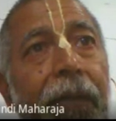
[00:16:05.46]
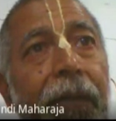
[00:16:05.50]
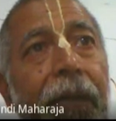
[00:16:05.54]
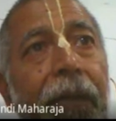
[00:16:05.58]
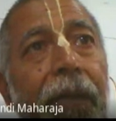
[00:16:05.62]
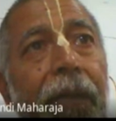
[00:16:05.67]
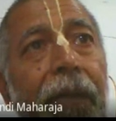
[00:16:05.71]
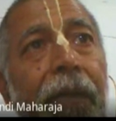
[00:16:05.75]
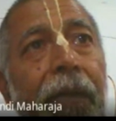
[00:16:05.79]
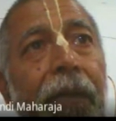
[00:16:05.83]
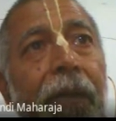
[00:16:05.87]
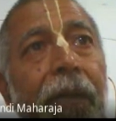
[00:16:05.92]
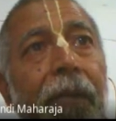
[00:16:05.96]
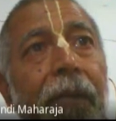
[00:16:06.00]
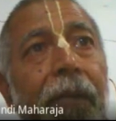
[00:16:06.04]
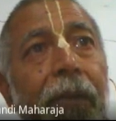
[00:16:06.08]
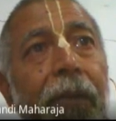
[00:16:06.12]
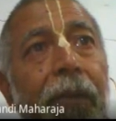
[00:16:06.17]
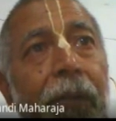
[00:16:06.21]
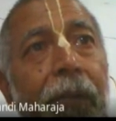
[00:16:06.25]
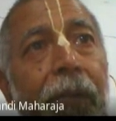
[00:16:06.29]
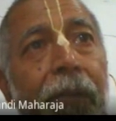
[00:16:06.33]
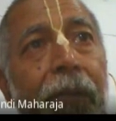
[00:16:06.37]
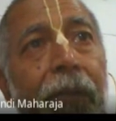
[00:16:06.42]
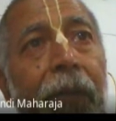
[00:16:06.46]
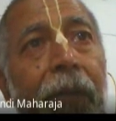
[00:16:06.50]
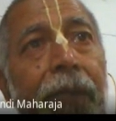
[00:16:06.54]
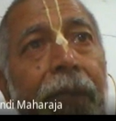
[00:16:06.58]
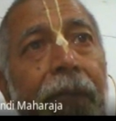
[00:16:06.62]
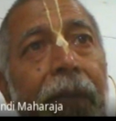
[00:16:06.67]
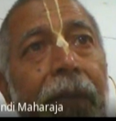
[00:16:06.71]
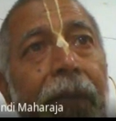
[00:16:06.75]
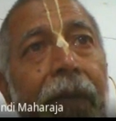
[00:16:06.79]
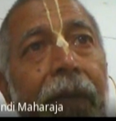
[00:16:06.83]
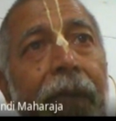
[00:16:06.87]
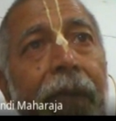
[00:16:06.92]
perform
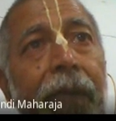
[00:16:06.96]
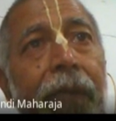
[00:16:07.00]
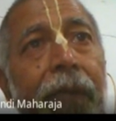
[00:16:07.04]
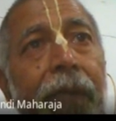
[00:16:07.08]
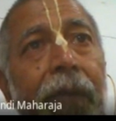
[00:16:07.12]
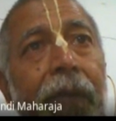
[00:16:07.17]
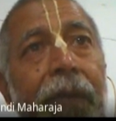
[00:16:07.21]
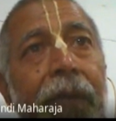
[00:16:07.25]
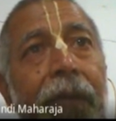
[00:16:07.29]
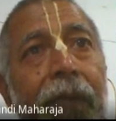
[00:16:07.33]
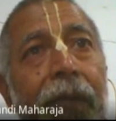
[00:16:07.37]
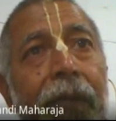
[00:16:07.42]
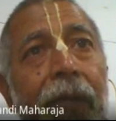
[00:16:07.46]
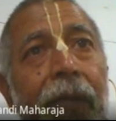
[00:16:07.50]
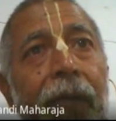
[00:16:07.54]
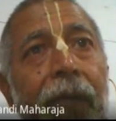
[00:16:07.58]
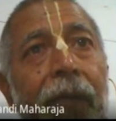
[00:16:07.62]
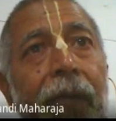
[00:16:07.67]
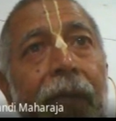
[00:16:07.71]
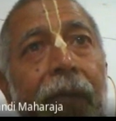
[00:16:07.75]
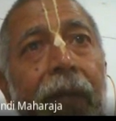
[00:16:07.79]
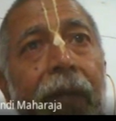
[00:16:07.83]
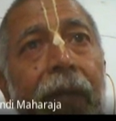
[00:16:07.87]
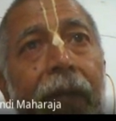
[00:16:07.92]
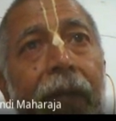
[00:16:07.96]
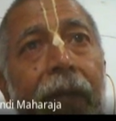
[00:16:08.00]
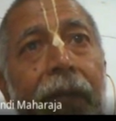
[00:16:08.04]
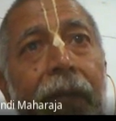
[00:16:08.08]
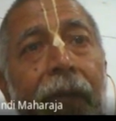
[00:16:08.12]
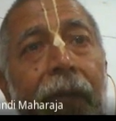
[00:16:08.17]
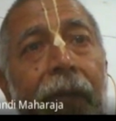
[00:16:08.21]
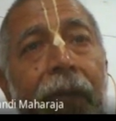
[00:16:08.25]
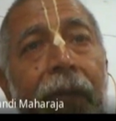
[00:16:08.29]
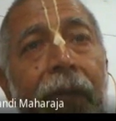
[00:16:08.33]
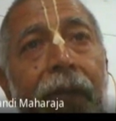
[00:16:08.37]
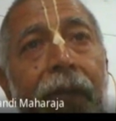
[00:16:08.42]
sacrifice and welfare activities, give
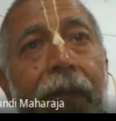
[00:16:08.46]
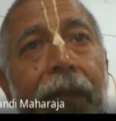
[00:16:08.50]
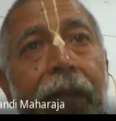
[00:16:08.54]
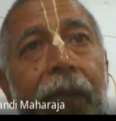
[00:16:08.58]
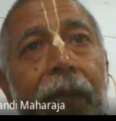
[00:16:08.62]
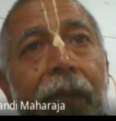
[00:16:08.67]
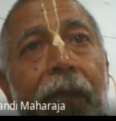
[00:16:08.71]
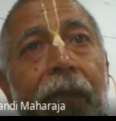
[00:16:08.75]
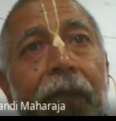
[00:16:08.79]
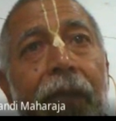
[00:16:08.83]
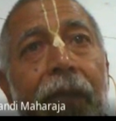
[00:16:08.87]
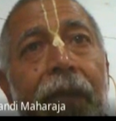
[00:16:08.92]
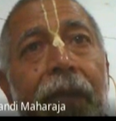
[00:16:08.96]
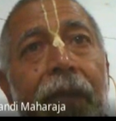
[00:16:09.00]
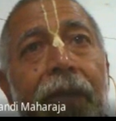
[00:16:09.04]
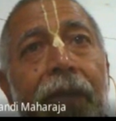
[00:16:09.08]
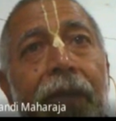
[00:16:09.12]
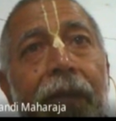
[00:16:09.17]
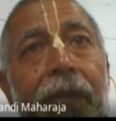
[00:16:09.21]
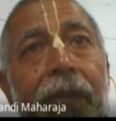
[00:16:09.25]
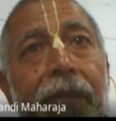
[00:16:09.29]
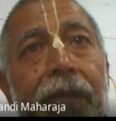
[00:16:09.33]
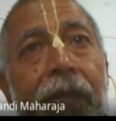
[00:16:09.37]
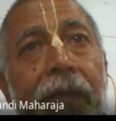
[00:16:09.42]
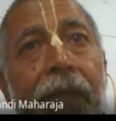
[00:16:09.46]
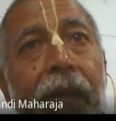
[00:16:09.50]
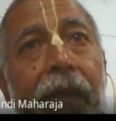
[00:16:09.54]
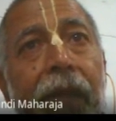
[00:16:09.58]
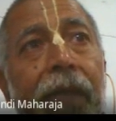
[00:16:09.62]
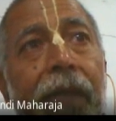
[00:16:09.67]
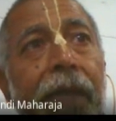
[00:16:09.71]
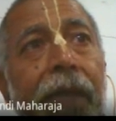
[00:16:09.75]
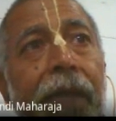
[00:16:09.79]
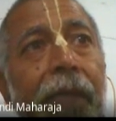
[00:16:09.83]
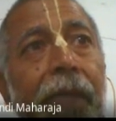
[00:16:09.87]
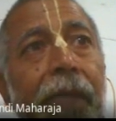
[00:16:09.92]
donation in charity,
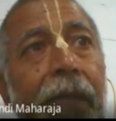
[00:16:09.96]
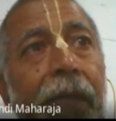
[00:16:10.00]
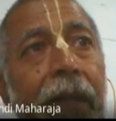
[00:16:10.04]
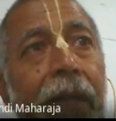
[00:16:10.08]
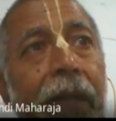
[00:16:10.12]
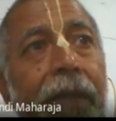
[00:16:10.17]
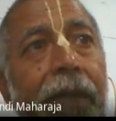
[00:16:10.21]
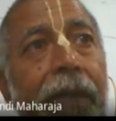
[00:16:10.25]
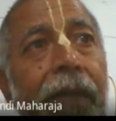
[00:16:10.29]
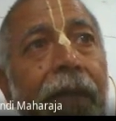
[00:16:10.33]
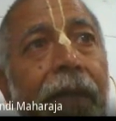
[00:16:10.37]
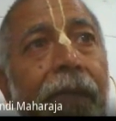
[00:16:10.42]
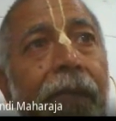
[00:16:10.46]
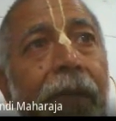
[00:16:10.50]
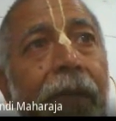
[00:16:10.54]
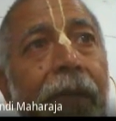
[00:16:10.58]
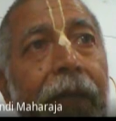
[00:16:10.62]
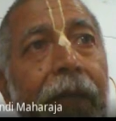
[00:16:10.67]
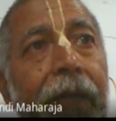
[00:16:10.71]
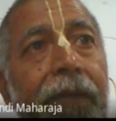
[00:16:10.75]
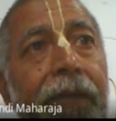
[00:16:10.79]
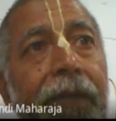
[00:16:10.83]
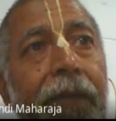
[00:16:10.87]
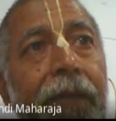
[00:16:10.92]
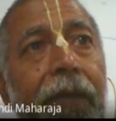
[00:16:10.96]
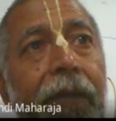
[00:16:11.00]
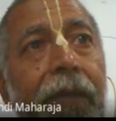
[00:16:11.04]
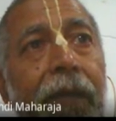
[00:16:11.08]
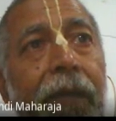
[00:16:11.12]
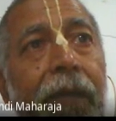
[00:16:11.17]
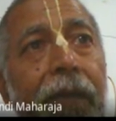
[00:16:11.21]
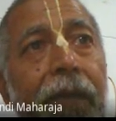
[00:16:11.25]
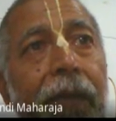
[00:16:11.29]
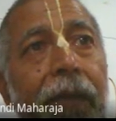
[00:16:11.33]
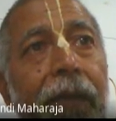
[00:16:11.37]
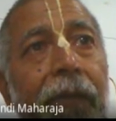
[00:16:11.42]
practice fasting and other work,
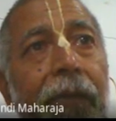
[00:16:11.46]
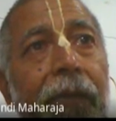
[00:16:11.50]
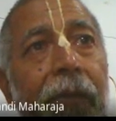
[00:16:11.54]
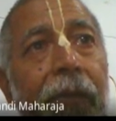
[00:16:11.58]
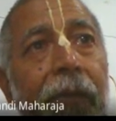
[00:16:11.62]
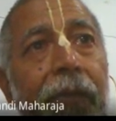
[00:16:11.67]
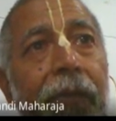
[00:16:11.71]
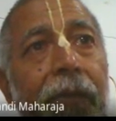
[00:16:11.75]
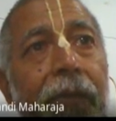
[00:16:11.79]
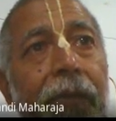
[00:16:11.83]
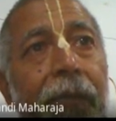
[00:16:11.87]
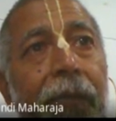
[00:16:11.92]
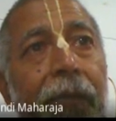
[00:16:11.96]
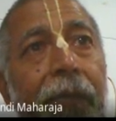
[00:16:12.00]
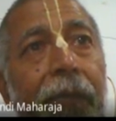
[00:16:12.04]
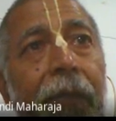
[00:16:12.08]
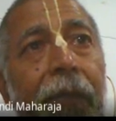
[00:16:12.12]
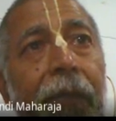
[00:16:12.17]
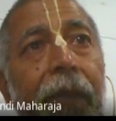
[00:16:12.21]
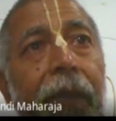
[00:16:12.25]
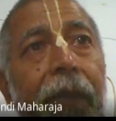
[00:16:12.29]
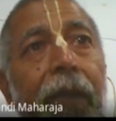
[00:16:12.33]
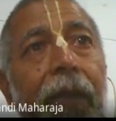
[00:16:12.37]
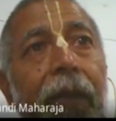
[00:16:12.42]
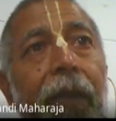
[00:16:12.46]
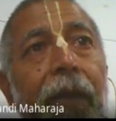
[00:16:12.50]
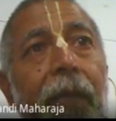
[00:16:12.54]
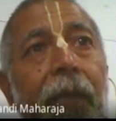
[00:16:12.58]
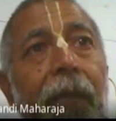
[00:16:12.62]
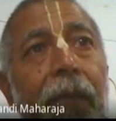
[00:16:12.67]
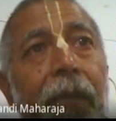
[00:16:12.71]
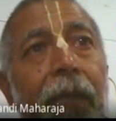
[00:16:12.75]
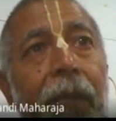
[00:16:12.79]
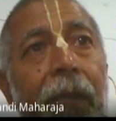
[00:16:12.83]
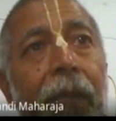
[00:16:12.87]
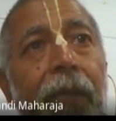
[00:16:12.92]

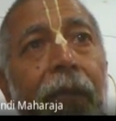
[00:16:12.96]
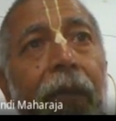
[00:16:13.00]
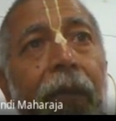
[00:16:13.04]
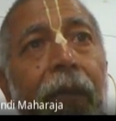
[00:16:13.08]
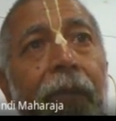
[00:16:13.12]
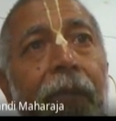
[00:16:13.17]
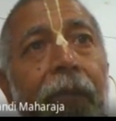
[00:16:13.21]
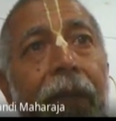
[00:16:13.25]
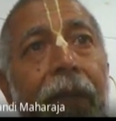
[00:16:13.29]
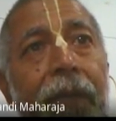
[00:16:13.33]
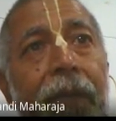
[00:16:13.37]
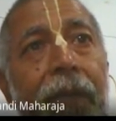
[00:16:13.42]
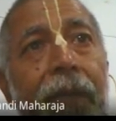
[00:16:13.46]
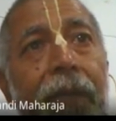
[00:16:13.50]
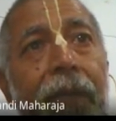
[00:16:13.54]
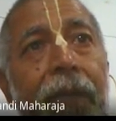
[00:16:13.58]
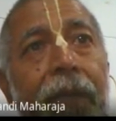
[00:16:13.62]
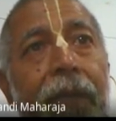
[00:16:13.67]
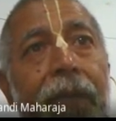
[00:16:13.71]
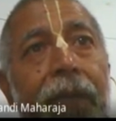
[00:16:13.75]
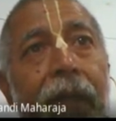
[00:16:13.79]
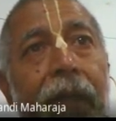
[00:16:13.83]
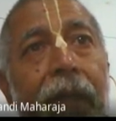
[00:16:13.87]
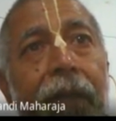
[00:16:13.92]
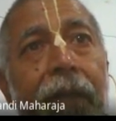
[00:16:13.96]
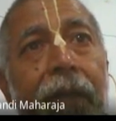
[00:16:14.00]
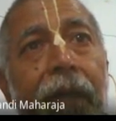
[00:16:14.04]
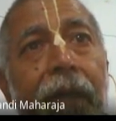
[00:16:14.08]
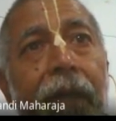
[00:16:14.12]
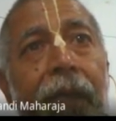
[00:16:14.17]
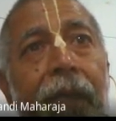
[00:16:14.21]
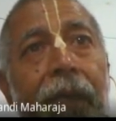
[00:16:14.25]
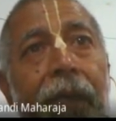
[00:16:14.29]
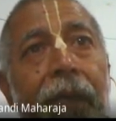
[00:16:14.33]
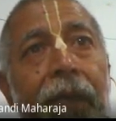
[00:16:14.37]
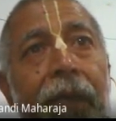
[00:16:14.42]
perform yajna, chant
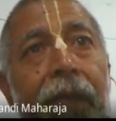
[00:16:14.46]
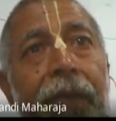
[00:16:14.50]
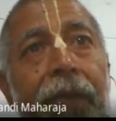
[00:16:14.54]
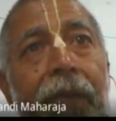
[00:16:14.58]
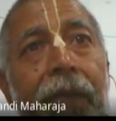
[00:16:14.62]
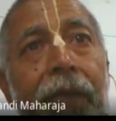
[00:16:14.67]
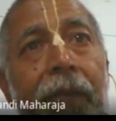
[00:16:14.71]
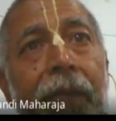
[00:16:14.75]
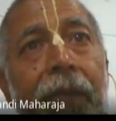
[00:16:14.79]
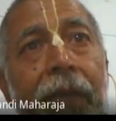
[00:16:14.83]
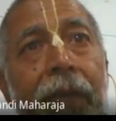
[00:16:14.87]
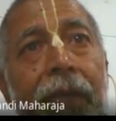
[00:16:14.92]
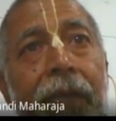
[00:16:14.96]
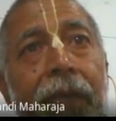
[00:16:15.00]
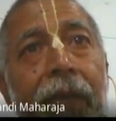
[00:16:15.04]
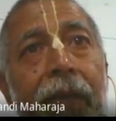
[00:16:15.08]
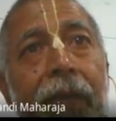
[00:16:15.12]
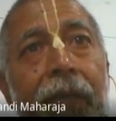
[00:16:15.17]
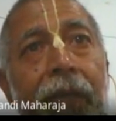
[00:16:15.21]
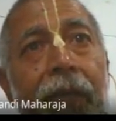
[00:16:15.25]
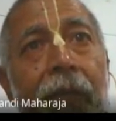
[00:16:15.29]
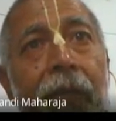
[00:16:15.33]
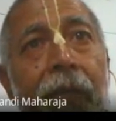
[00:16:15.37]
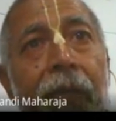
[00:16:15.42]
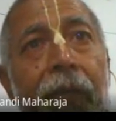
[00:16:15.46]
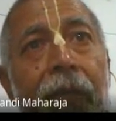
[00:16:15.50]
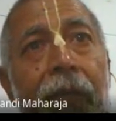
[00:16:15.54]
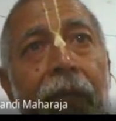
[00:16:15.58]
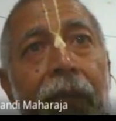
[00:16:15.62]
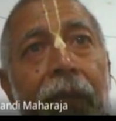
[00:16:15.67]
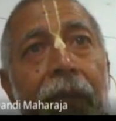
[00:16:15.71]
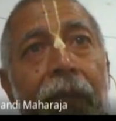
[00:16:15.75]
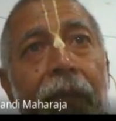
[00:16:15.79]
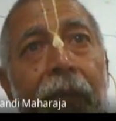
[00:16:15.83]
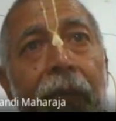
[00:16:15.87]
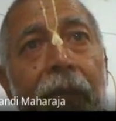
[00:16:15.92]
confidential mantras, go
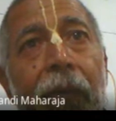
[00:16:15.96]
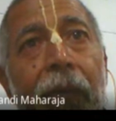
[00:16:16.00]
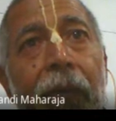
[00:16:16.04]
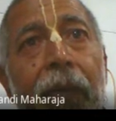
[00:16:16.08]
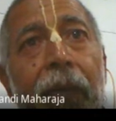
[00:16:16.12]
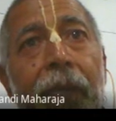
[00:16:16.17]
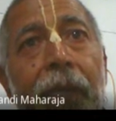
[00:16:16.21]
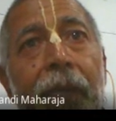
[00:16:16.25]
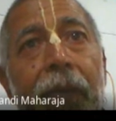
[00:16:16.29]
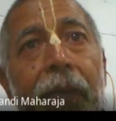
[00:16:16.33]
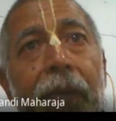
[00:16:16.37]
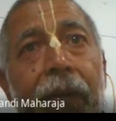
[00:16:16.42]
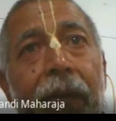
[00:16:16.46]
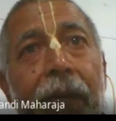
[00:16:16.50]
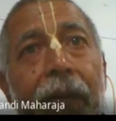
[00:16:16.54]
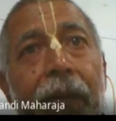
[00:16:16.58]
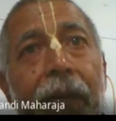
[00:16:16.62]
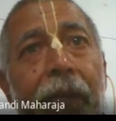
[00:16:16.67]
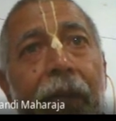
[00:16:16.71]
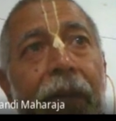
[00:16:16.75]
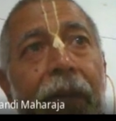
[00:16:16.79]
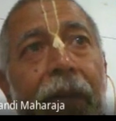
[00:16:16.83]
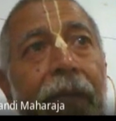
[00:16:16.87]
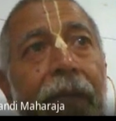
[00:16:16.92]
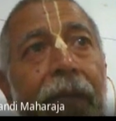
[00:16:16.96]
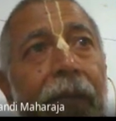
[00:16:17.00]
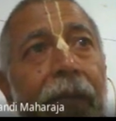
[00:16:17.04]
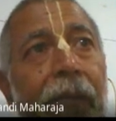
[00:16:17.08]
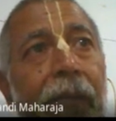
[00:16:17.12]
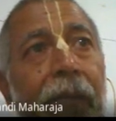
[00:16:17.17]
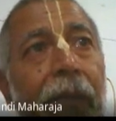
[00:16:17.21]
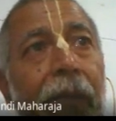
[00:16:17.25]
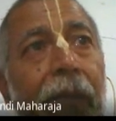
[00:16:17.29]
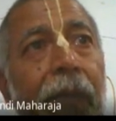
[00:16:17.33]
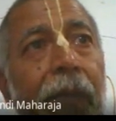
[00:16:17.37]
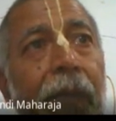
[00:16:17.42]
on pilgrimage and follow all
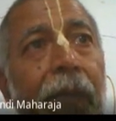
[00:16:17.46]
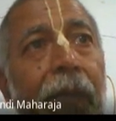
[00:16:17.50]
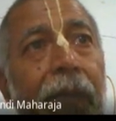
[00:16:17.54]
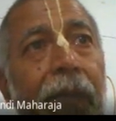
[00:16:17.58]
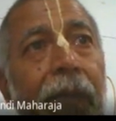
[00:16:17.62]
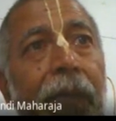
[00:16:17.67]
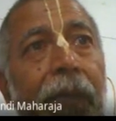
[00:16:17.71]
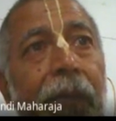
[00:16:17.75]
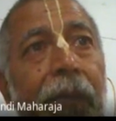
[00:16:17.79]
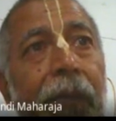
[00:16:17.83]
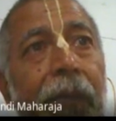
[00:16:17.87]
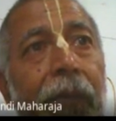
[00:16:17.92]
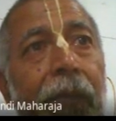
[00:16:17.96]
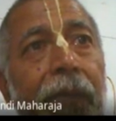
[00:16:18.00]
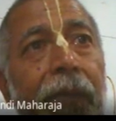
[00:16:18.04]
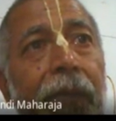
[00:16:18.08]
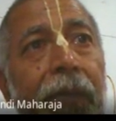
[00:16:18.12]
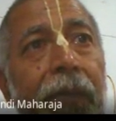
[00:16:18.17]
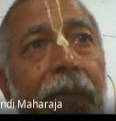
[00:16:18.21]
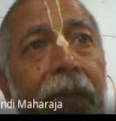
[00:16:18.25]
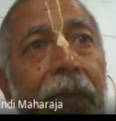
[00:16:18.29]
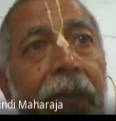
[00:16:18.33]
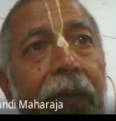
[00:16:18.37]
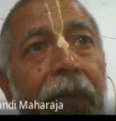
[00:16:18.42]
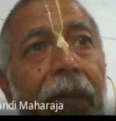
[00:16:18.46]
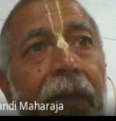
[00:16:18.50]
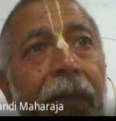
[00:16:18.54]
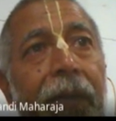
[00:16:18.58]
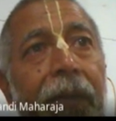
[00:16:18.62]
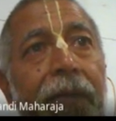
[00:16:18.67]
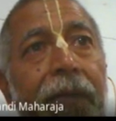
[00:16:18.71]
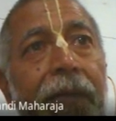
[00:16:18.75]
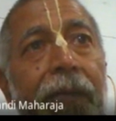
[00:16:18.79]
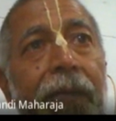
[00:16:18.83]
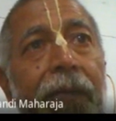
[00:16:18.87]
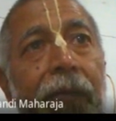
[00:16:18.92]
the rules and regulations for
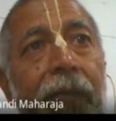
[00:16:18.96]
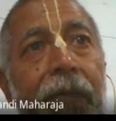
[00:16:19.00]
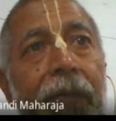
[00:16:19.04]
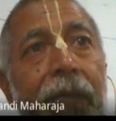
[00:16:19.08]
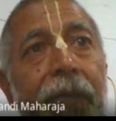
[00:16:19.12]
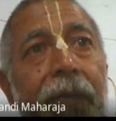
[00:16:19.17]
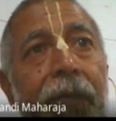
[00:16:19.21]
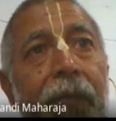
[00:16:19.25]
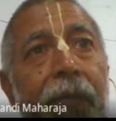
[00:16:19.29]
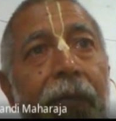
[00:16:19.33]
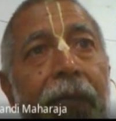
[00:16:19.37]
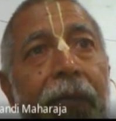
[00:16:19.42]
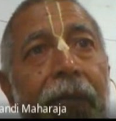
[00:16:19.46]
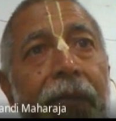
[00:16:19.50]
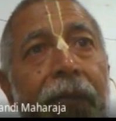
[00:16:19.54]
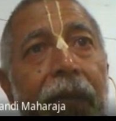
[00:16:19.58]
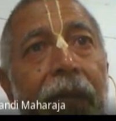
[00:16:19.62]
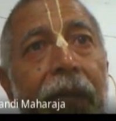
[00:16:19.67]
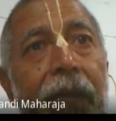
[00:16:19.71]
spiritual life.